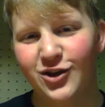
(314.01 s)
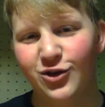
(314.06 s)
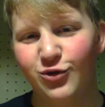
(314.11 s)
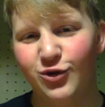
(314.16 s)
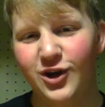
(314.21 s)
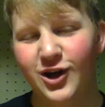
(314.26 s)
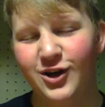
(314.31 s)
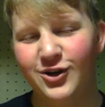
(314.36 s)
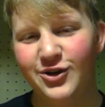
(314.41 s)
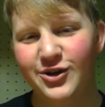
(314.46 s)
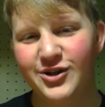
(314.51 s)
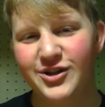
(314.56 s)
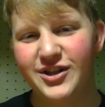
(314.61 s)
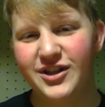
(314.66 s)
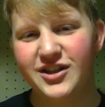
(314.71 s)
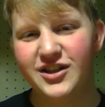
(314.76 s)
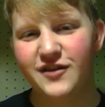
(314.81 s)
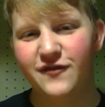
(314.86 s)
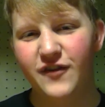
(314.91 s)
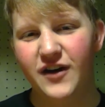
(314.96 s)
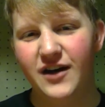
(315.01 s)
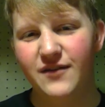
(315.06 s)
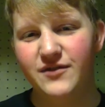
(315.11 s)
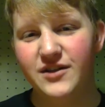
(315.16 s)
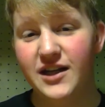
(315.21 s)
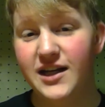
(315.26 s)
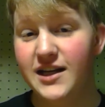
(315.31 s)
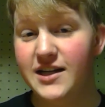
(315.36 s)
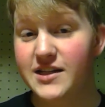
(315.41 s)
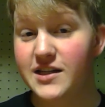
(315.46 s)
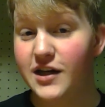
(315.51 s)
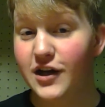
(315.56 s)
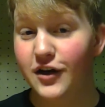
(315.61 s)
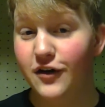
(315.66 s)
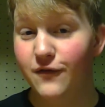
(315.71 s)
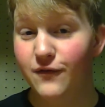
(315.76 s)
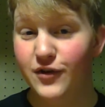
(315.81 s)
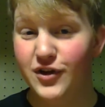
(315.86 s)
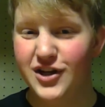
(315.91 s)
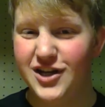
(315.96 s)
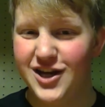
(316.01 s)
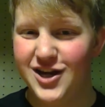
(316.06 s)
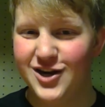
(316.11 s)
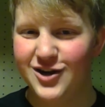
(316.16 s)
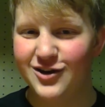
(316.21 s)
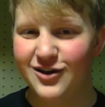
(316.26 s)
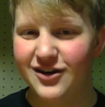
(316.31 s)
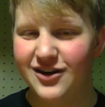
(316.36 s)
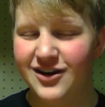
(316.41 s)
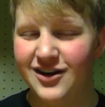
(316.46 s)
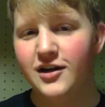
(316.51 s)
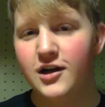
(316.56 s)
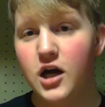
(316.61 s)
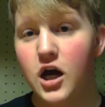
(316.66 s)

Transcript: 365 days of the year.